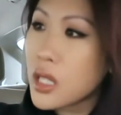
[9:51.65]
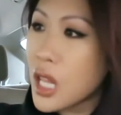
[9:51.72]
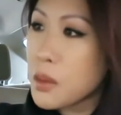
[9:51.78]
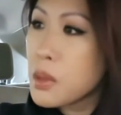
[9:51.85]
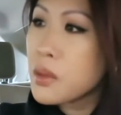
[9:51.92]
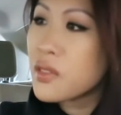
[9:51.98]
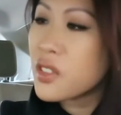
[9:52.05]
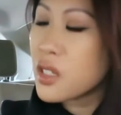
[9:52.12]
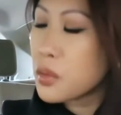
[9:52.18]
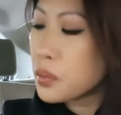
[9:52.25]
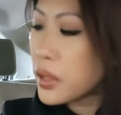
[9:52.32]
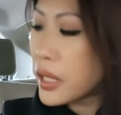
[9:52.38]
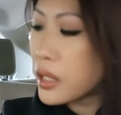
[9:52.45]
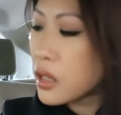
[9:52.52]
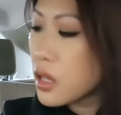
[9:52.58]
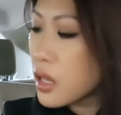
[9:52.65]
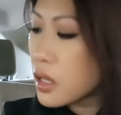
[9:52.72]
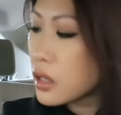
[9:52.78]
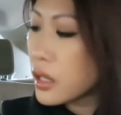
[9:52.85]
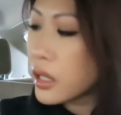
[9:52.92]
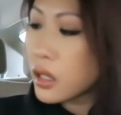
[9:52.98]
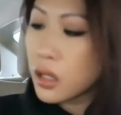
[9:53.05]
A lot of people have complained that
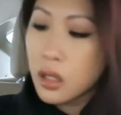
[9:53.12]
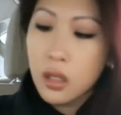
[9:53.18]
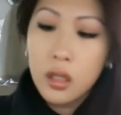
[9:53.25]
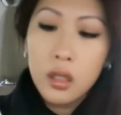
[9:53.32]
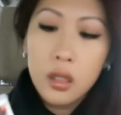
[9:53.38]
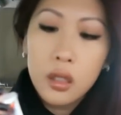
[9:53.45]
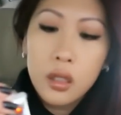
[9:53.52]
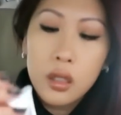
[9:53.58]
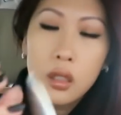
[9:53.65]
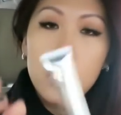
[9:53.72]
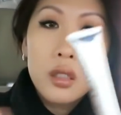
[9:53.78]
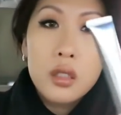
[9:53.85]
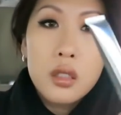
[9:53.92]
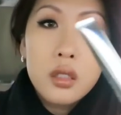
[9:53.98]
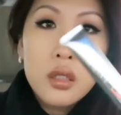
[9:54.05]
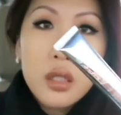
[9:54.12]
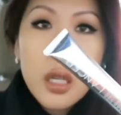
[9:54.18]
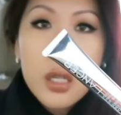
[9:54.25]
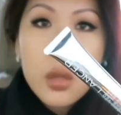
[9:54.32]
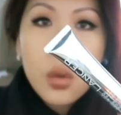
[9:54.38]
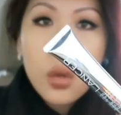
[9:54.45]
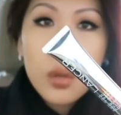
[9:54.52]
it like
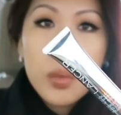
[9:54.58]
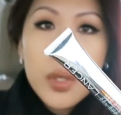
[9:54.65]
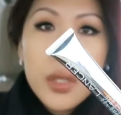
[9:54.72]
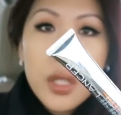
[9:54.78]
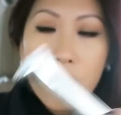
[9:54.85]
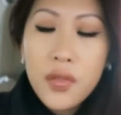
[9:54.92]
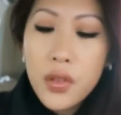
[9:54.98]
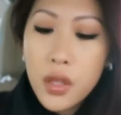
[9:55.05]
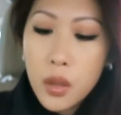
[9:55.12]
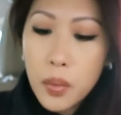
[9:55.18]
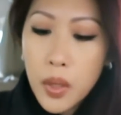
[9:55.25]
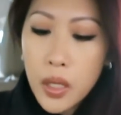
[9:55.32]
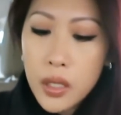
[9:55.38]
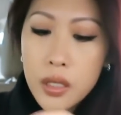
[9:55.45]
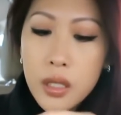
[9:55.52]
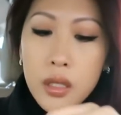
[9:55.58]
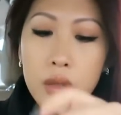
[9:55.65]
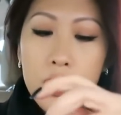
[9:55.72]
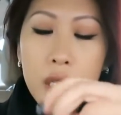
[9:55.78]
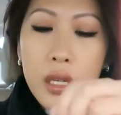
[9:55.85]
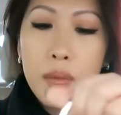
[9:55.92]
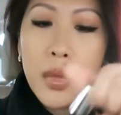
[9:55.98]
does horrible stuff in their purse and
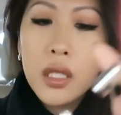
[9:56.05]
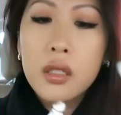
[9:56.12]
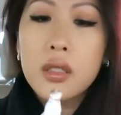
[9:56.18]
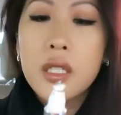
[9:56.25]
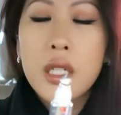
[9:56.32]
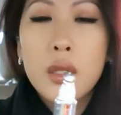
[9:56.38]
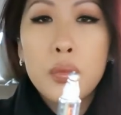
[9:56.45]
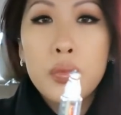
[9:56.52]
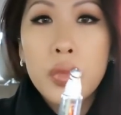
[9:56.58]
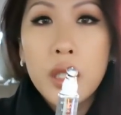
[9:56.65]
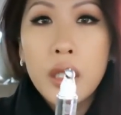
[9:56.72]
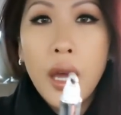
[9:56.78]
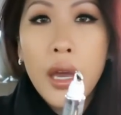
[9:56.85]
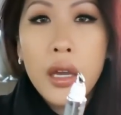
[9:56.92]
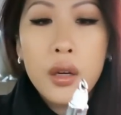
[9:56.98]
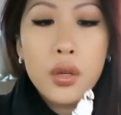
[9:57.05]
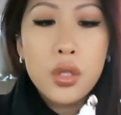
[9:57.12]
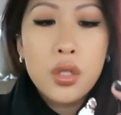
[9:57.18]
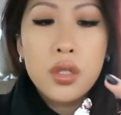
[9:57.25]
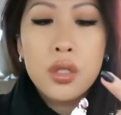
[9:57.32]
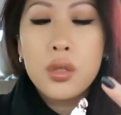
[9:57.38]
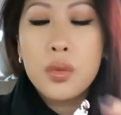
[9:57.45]
there's like a metal tip, but I
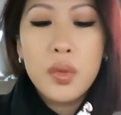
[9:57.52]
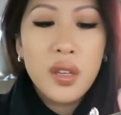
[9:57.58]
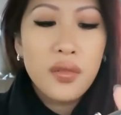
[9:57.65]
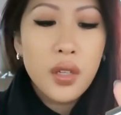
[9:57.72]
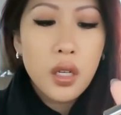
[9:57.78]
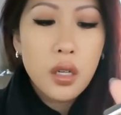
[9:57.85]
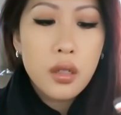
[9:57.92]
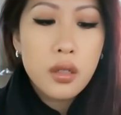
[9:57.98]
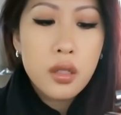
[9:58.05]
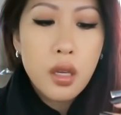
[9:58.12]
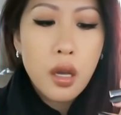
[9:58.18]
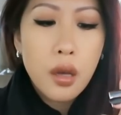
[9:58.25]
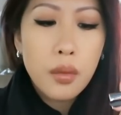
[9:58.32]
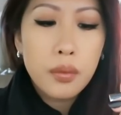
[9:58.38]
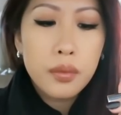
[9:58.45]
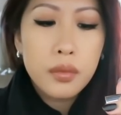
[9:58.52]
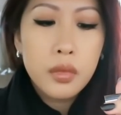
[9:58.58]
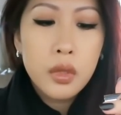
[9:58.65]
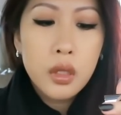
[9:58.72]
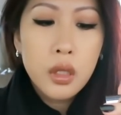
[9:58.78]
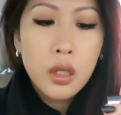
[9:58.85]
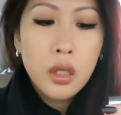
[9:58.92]
always just use my fingers um,
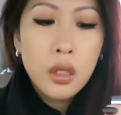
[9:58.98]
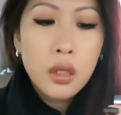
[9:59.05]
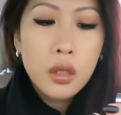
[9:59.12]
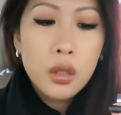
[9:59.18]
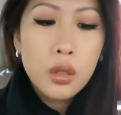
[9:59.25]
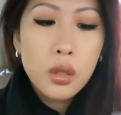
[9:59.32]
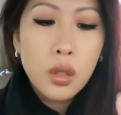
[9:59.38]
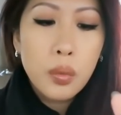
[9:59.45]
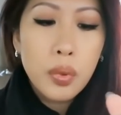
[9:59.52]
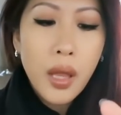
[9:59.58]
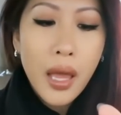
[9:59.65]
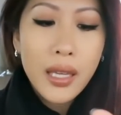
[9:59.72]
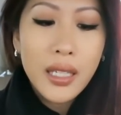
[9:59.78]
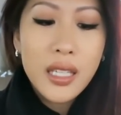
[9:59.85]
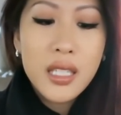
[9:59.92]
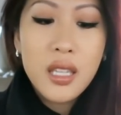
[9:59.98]
to apply it.